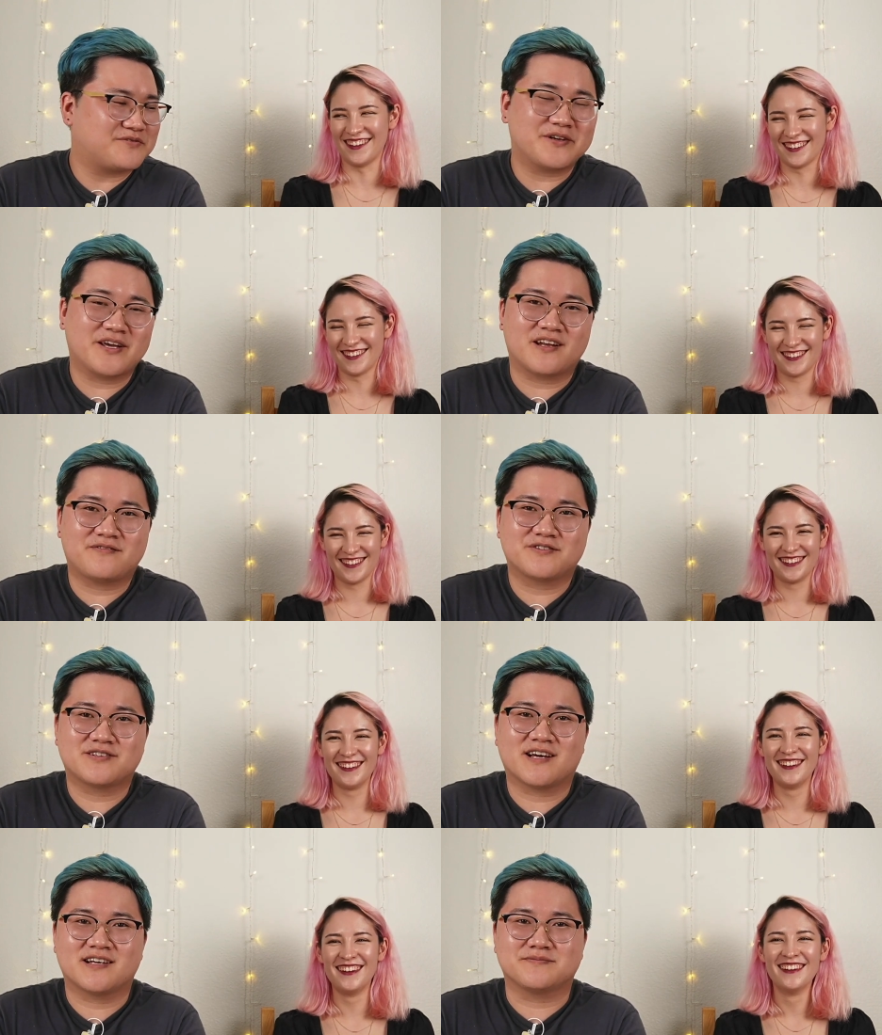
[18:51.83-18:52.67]
Speaker 1: Free
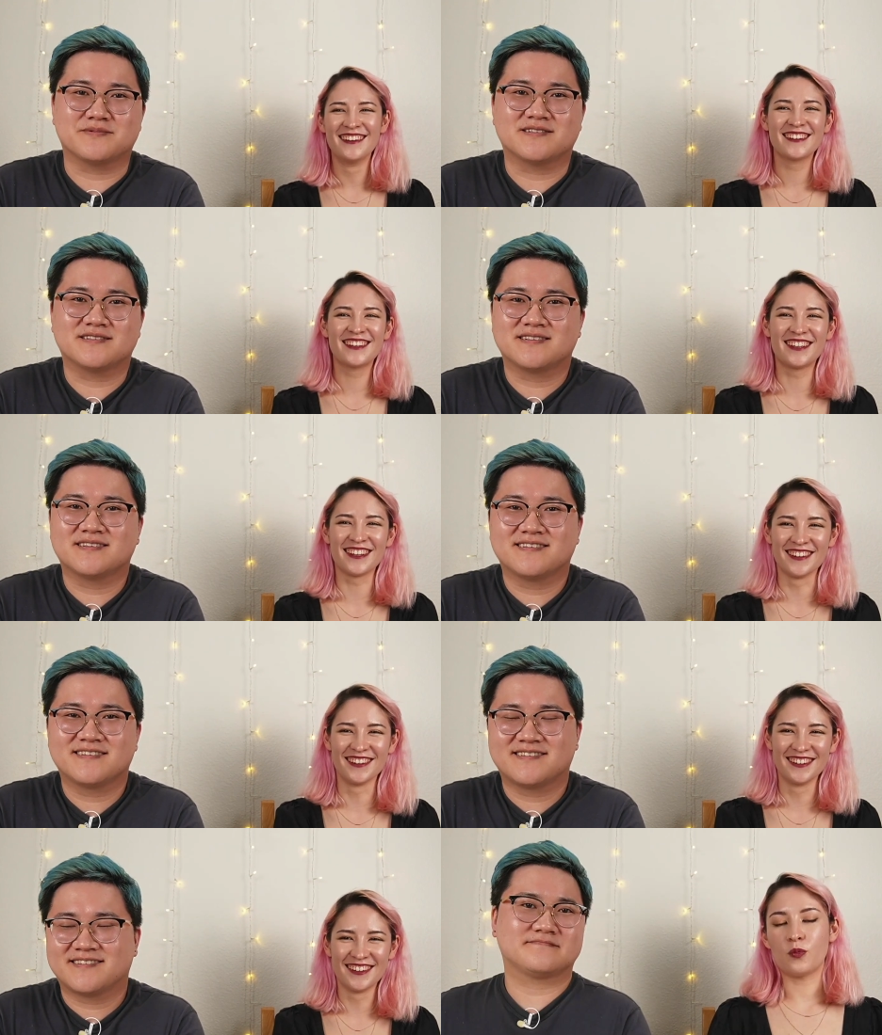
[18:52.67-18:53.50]
advertisement.
Speaker 2: Cute.
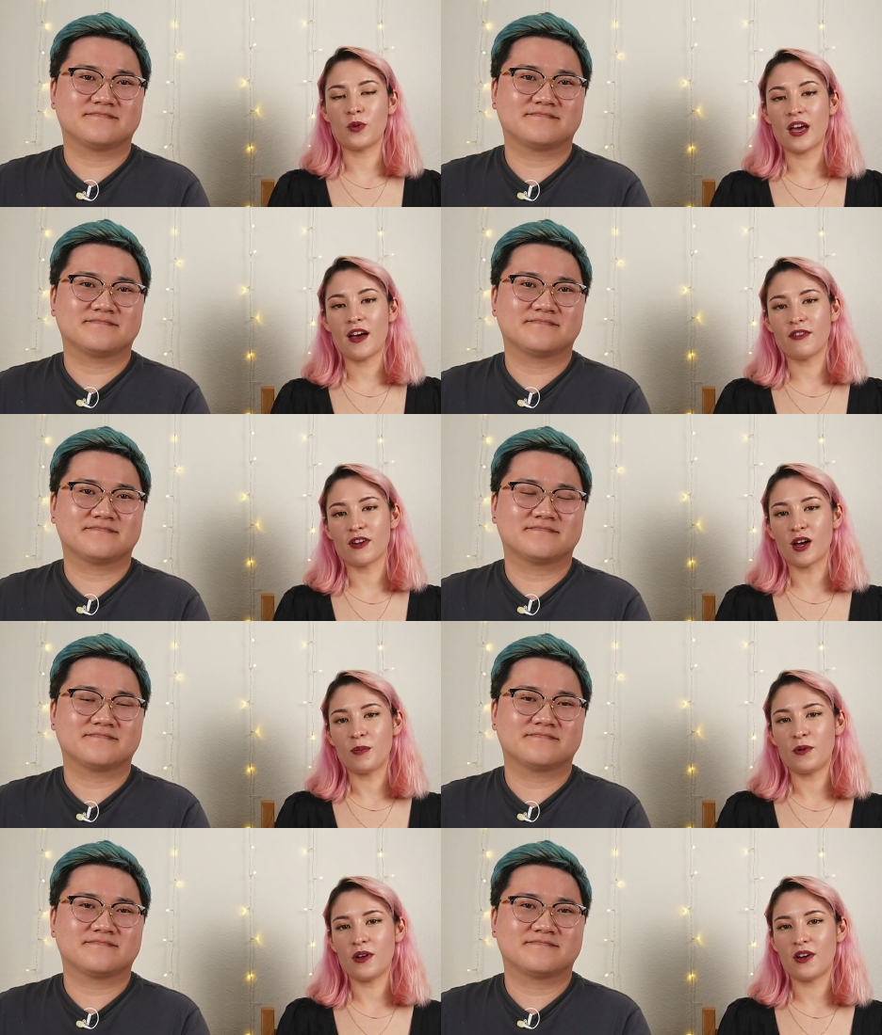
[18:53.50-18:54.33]
We have a
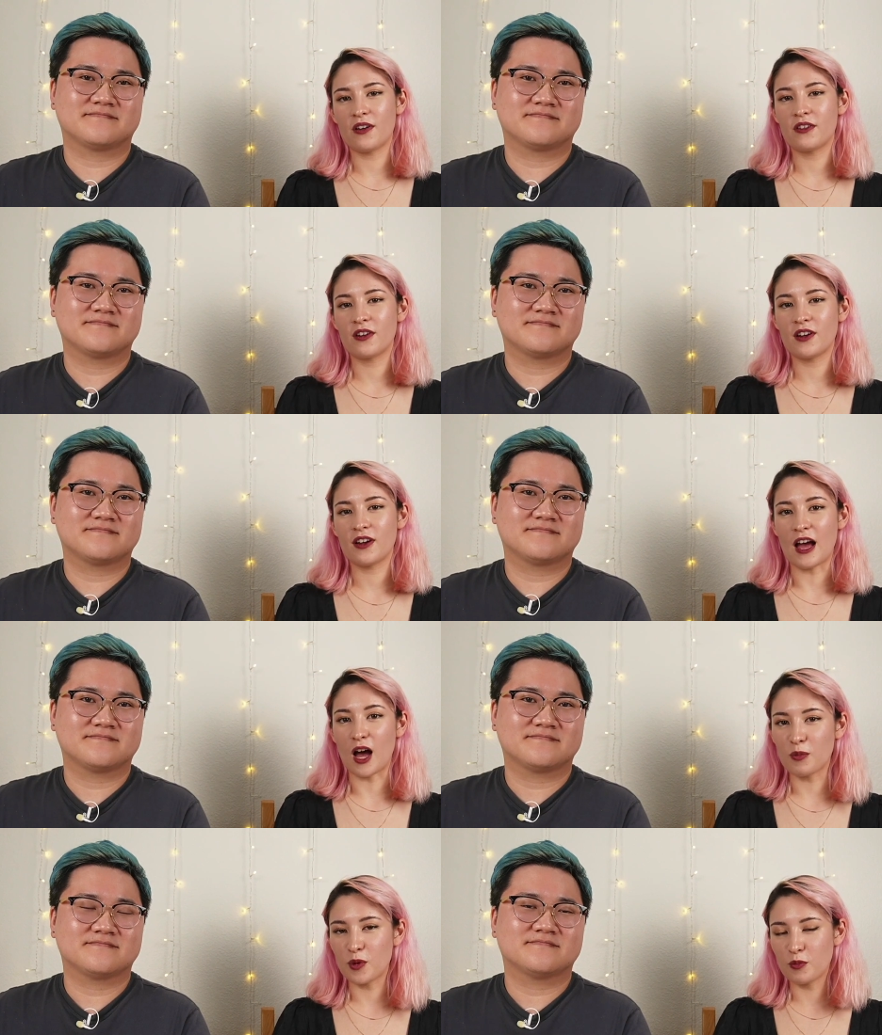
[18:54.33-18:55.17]
couple other
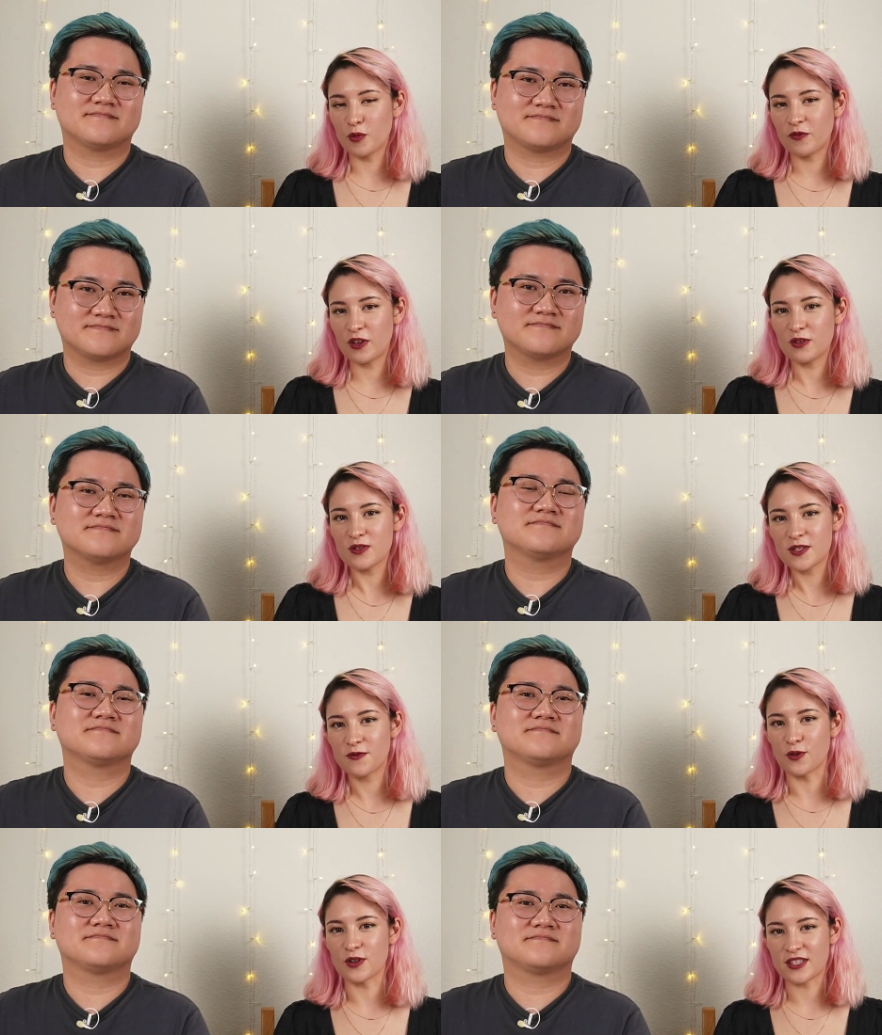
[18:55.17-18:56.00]
album reviews
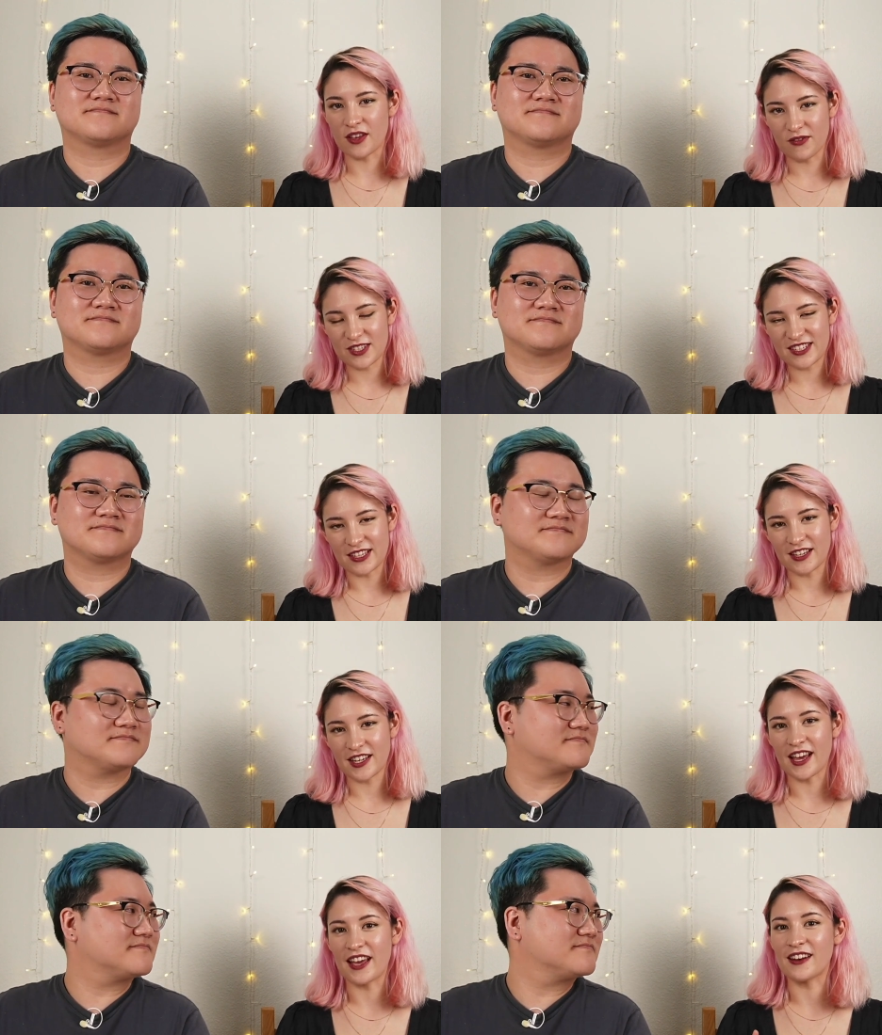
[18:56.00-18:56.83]
for 17
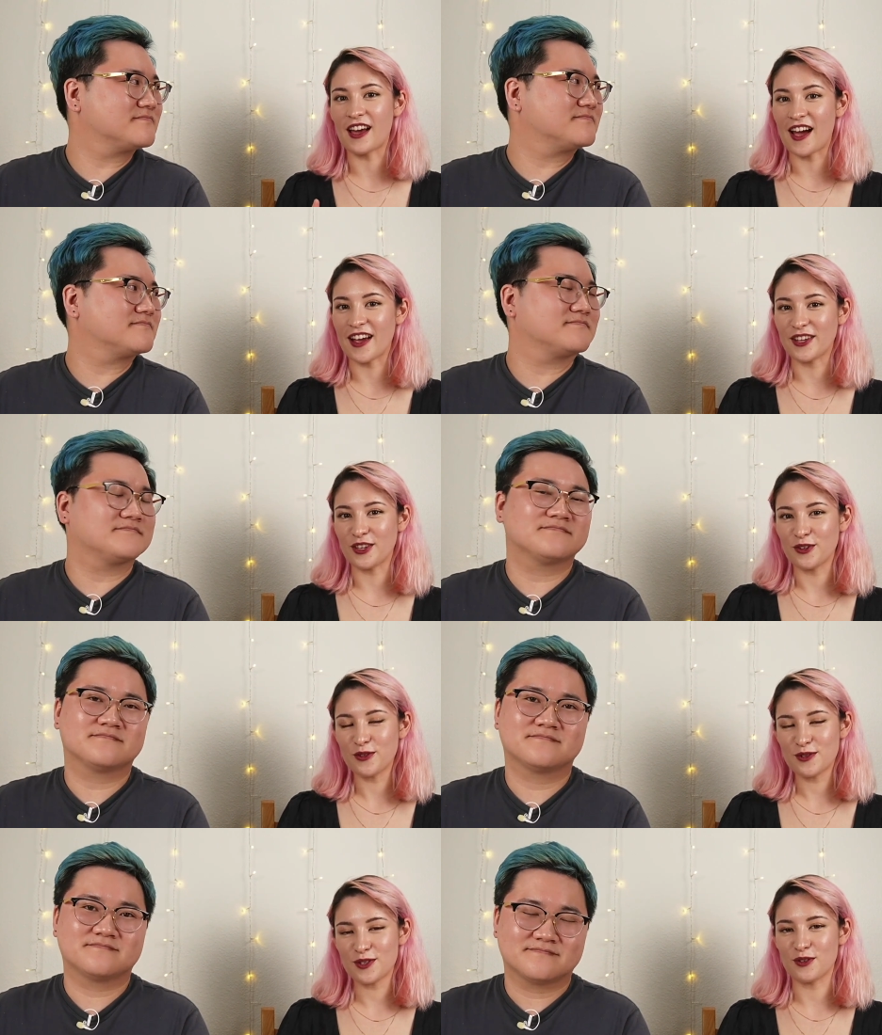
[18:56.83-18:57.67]
and IU,
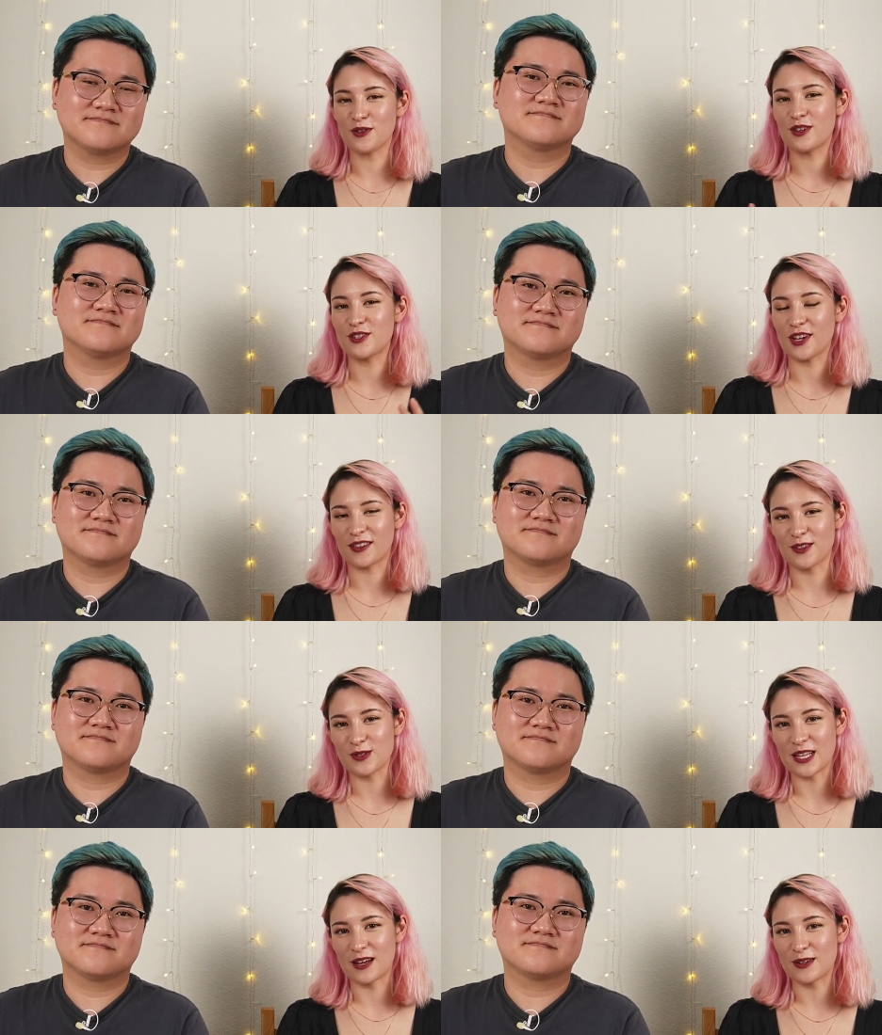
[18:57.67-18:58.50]
so you can check those
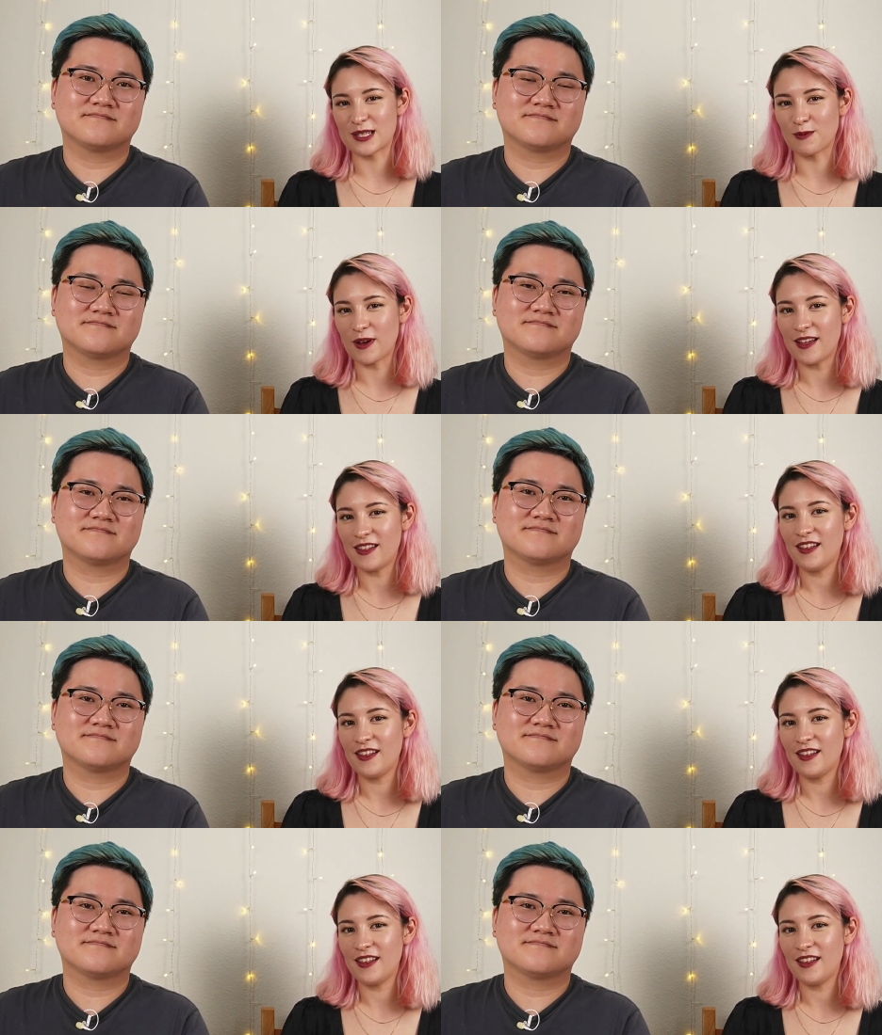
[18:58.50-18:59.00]
out as well.